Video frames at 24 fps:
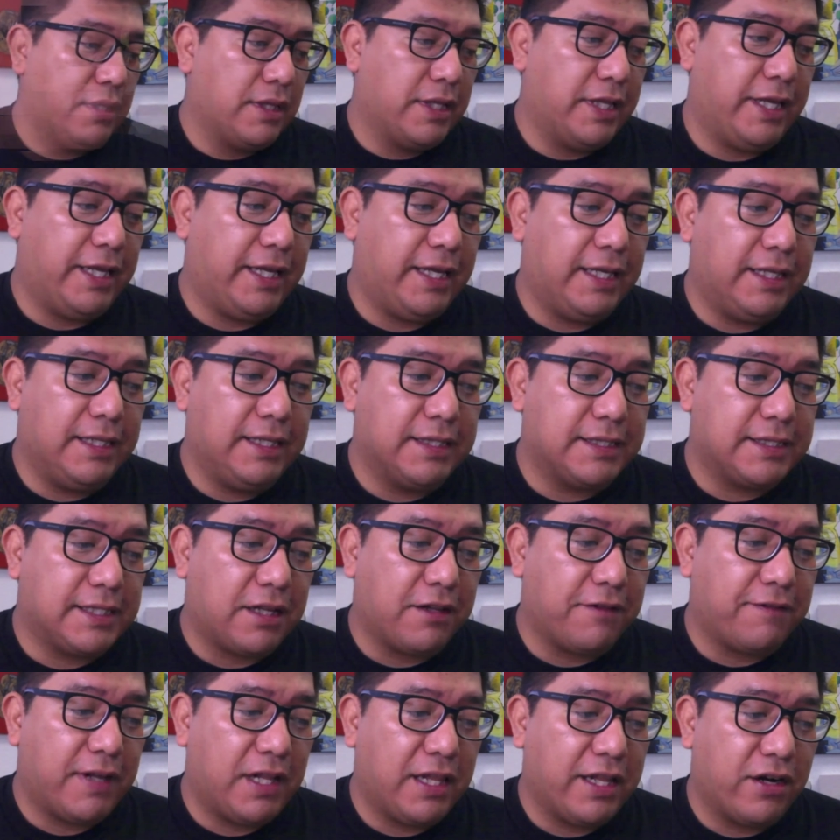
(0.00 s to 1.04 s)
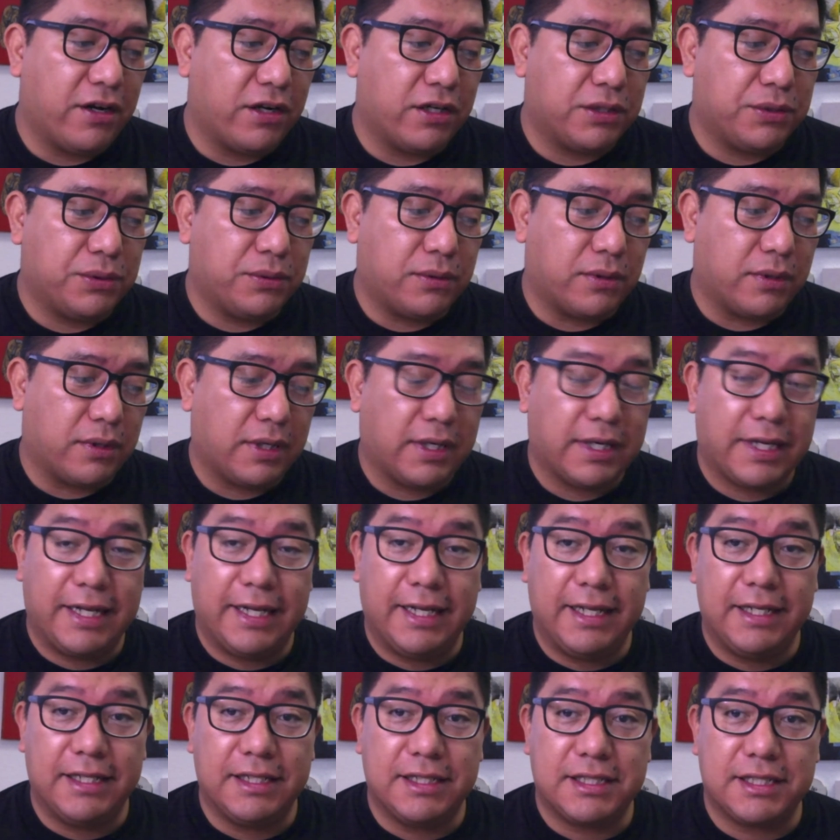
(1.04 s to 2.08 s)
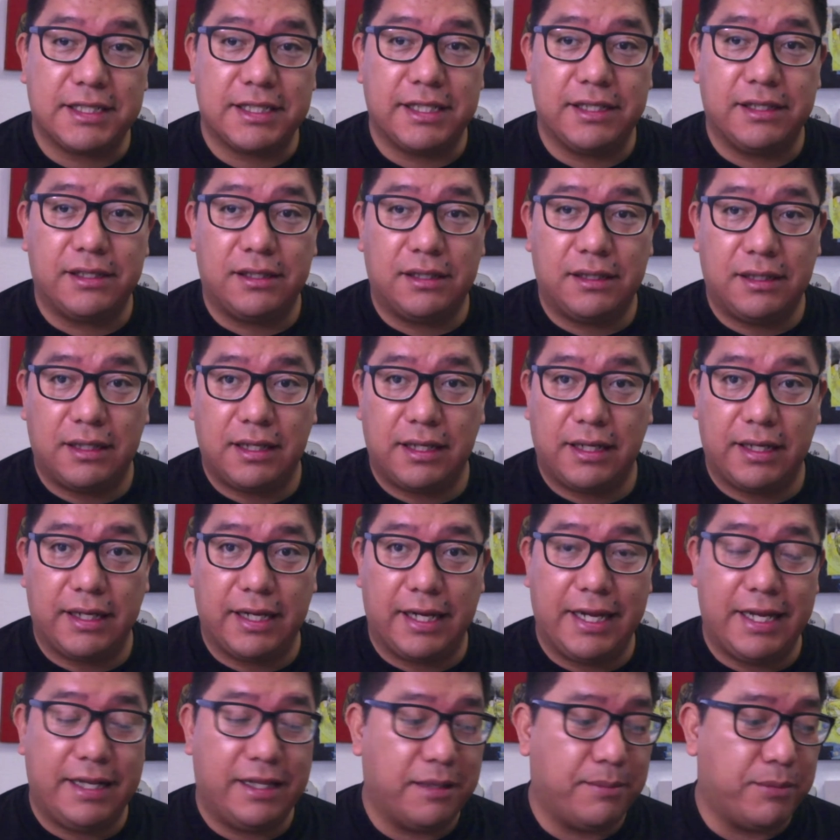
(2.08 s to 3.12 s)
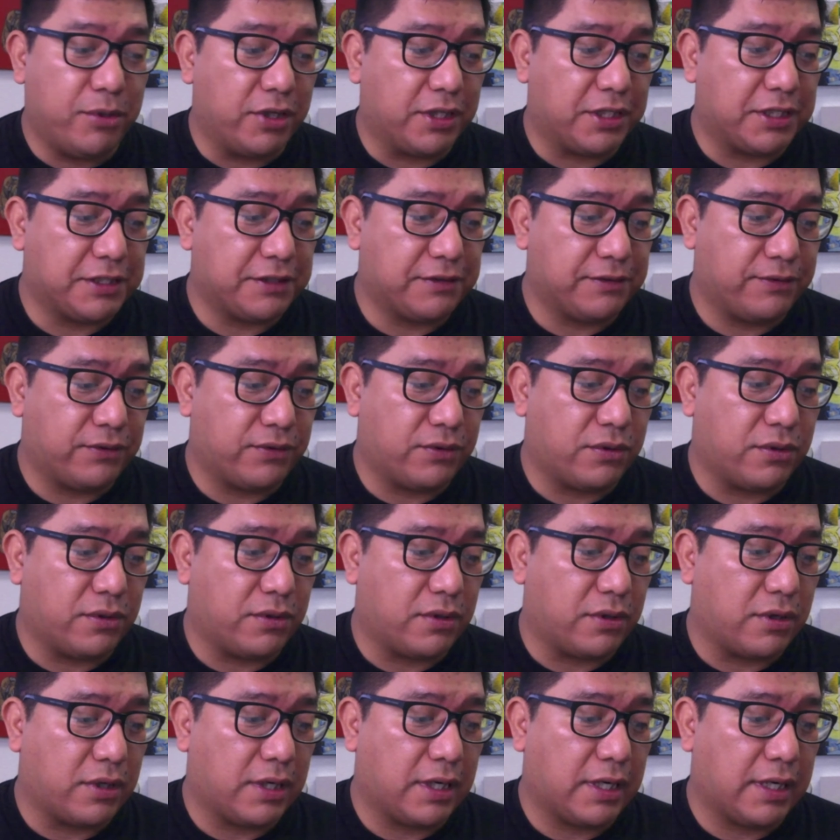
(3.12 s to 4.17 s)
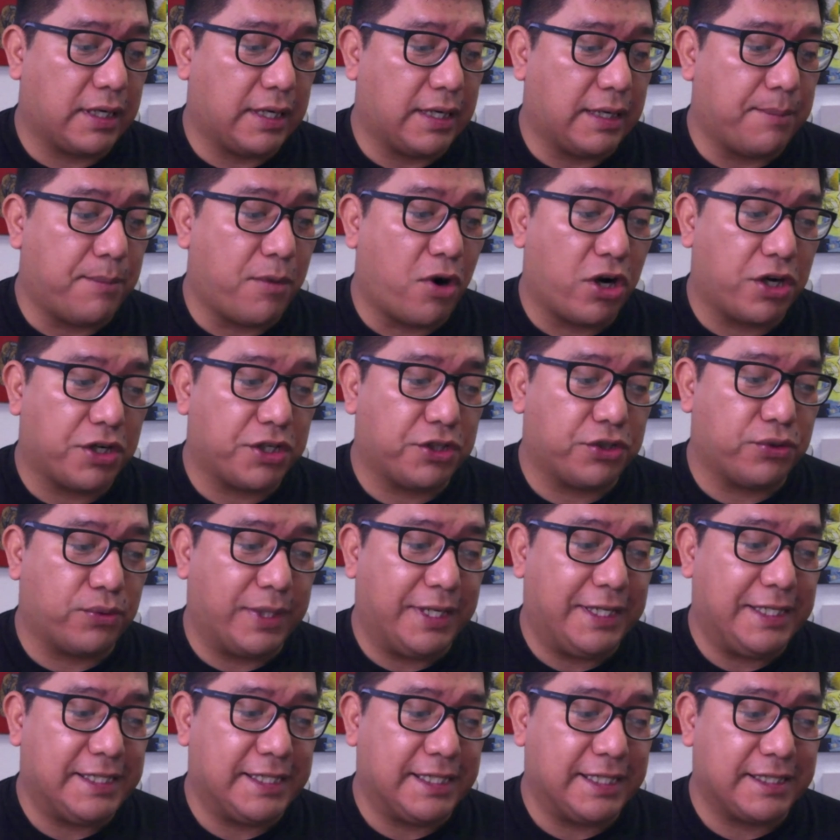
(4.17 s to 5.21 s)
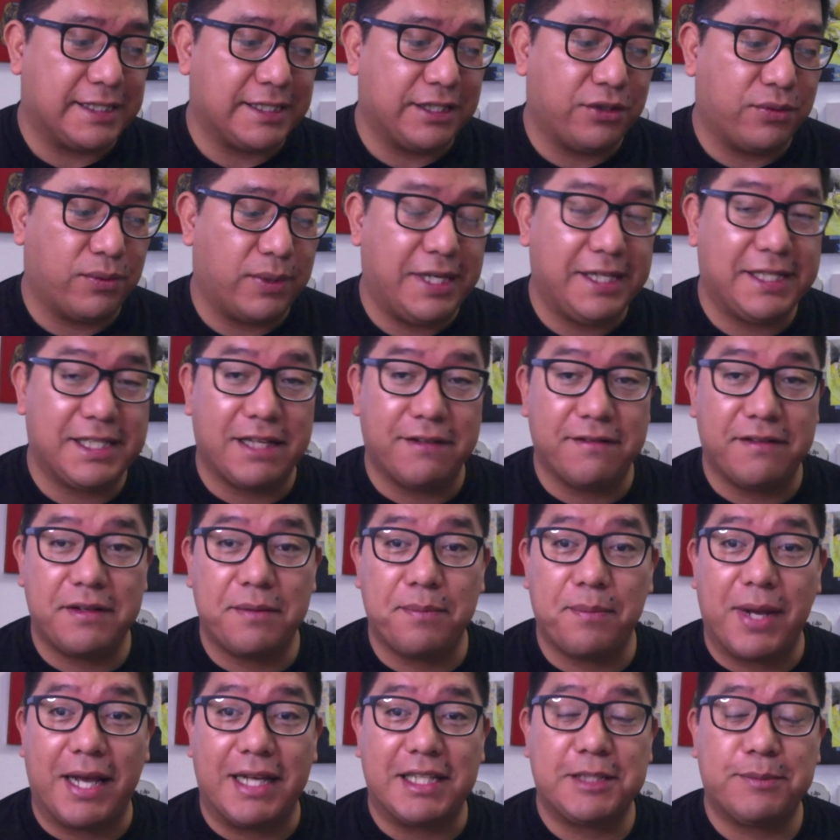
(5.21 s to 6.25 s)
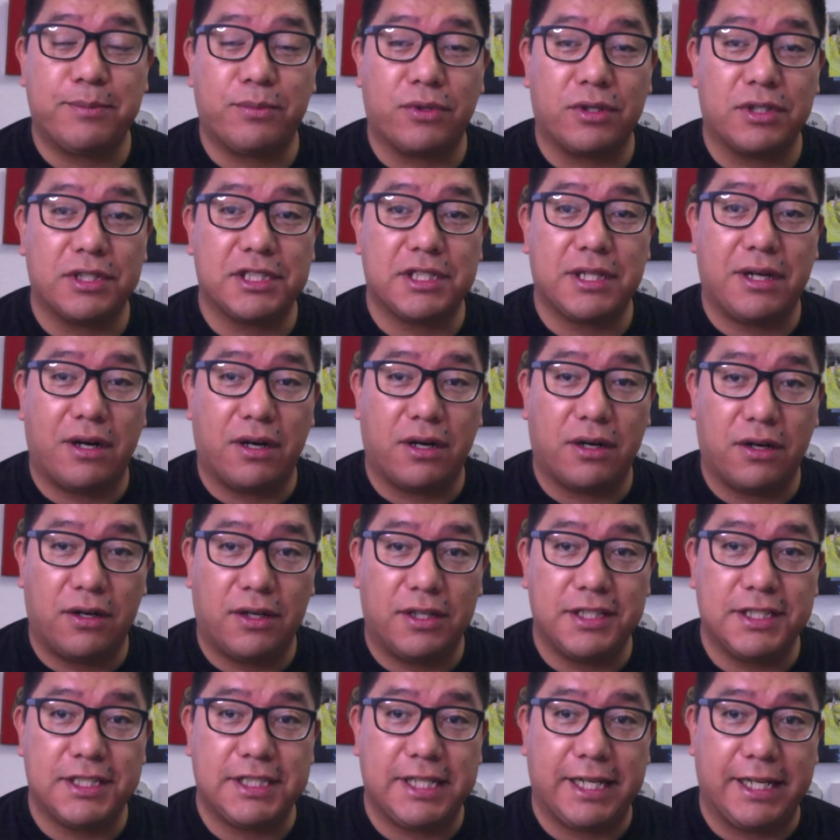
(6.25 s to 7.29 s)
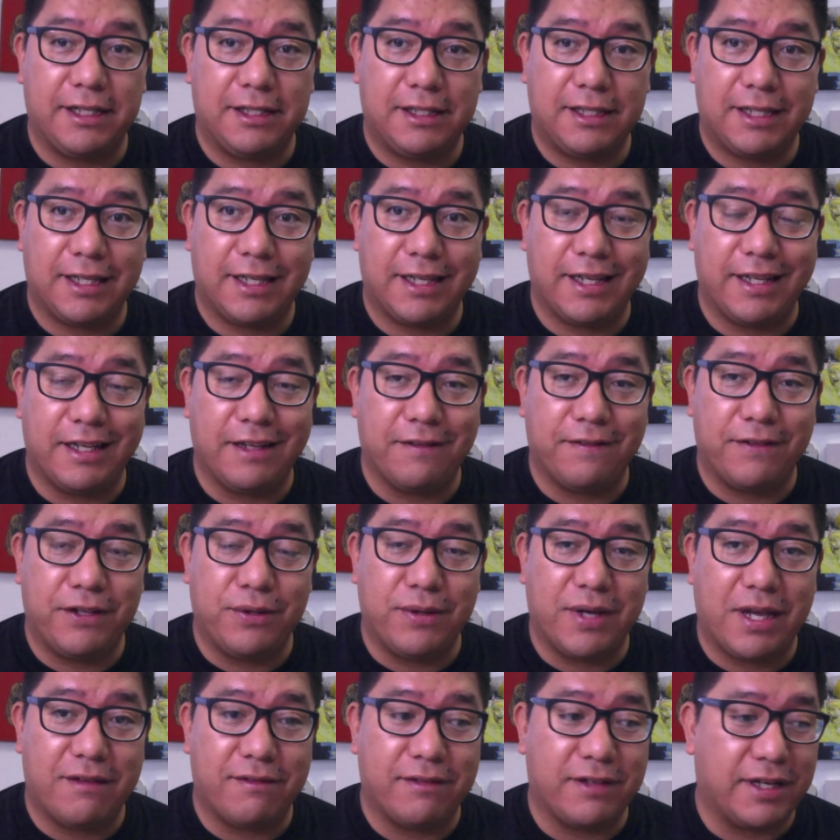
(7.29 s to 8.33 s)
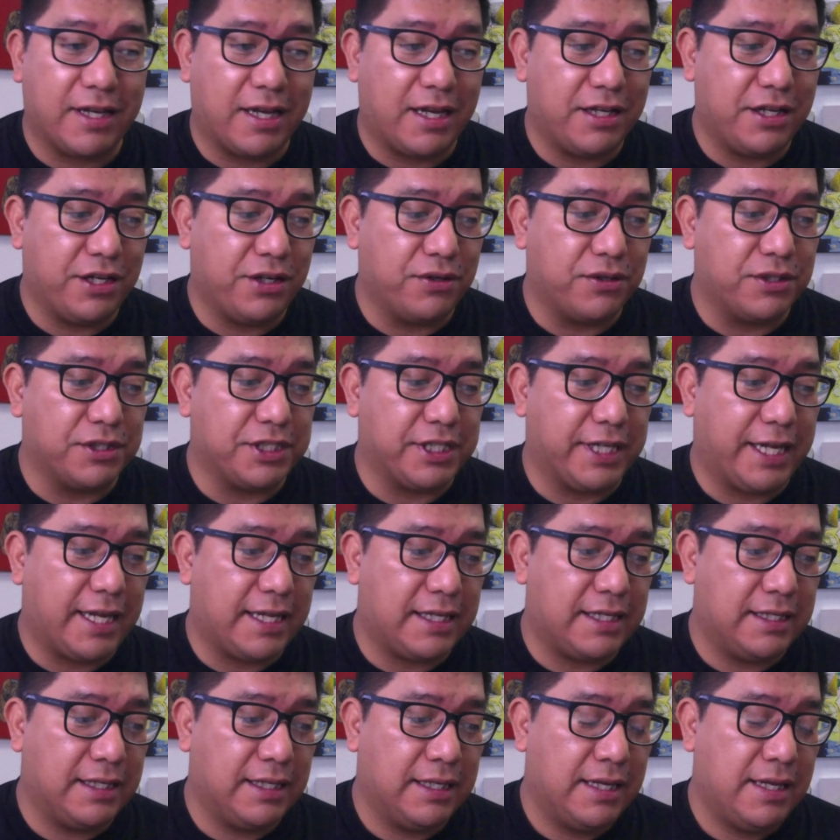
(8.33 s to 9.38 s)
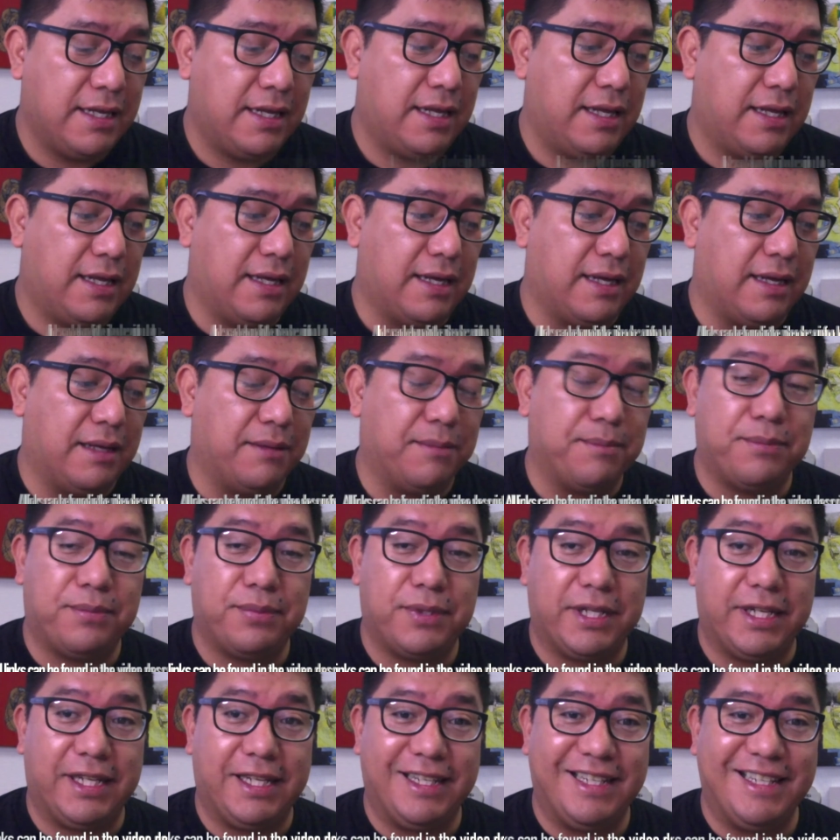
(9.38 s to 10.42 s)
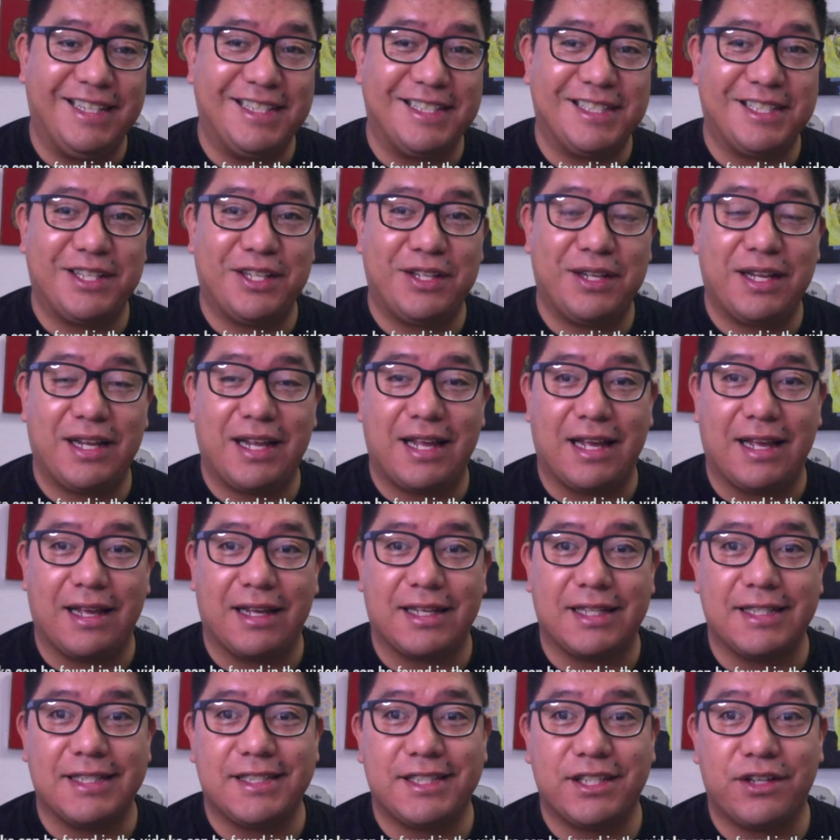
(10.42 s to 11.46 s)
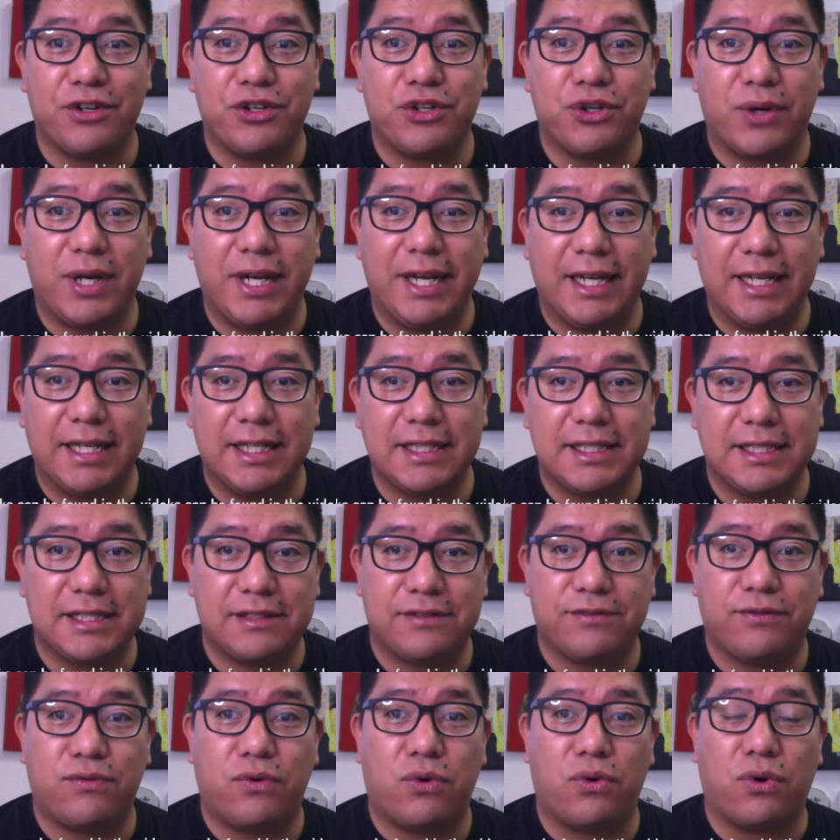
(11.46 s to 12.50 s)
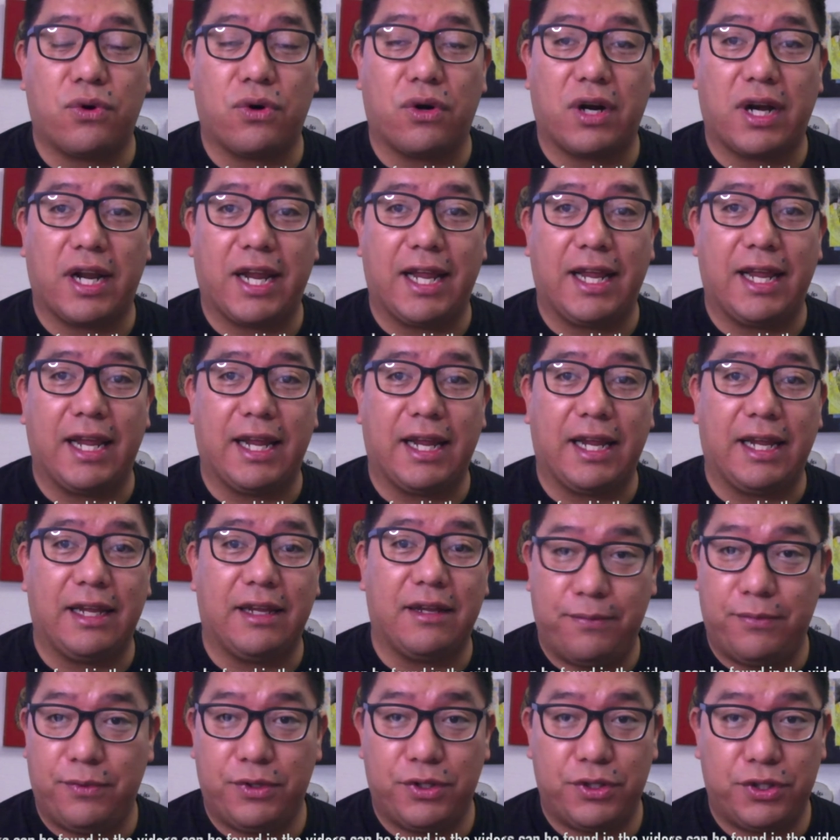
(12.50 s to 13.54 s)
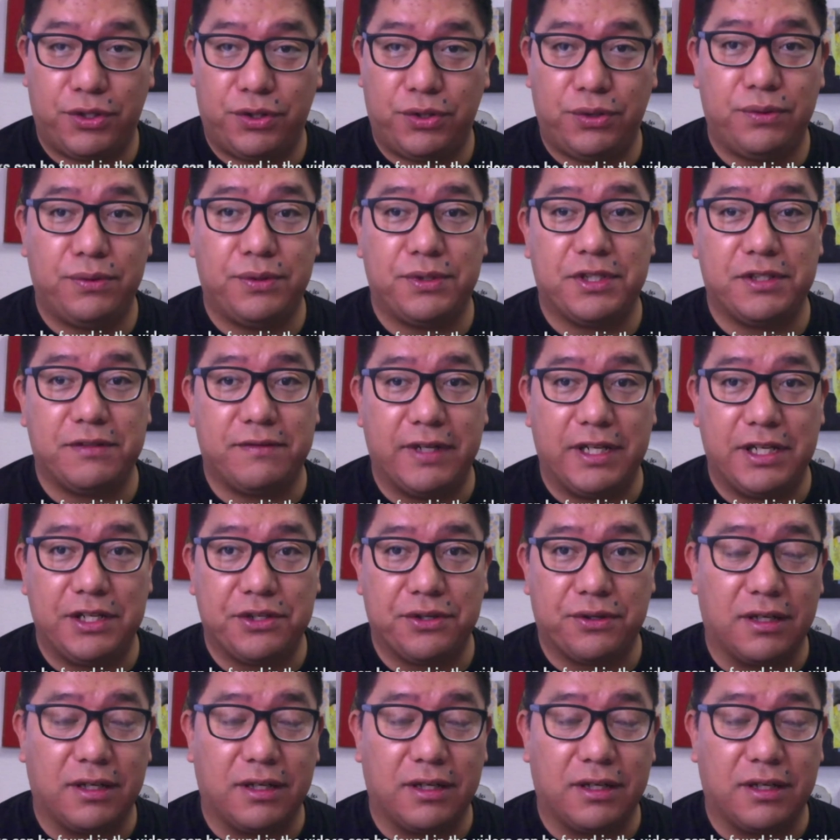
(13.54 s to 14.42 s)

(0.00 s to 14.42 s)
The South Valley Art Tour is still in the books for March 26 and 27. Passports are on sale. If you haven't gotten yours yet, please consider joining us for a huge adventure